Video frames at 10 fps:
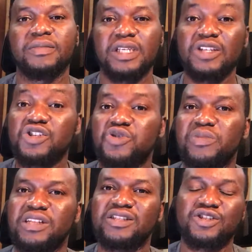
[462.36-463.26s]

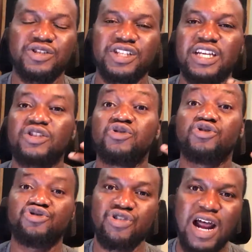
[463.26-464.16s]
instruments just tend to
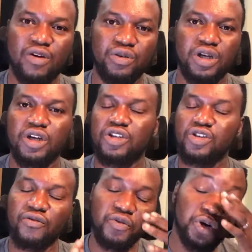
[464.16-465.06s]
drown
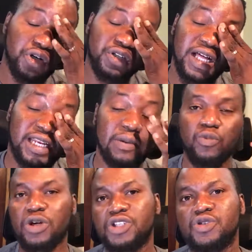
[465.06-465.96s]
your vocal. And then
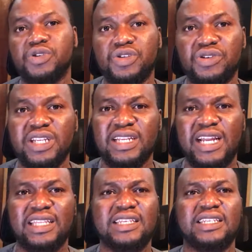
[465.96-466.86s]
what you'll be doing in
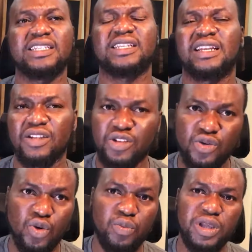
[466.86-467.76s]
that case is that
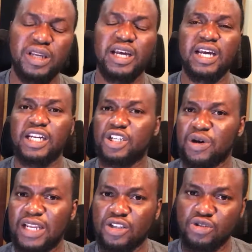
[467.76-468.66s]
you'll be
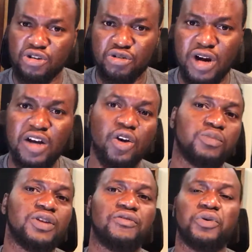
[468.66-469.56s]
trying to crank
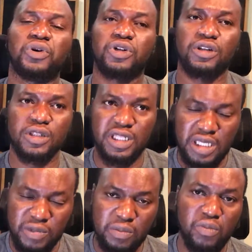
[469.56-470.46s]
up the vocal,
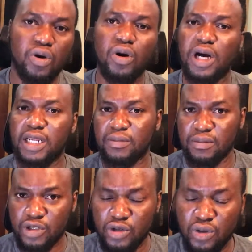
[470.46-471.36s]
limit more, and
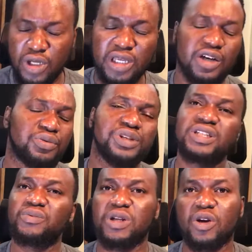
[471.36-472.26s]
then,
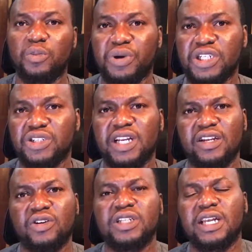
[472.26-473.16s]
increase with compression
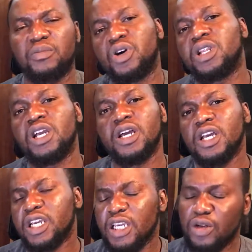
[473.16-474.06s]
and all that. But
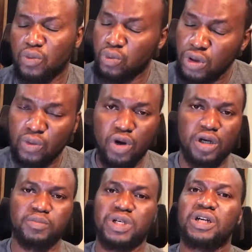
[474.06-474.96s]
it won't
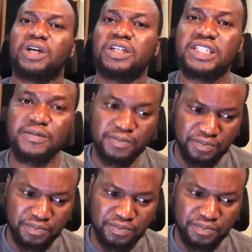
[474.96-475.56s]
work because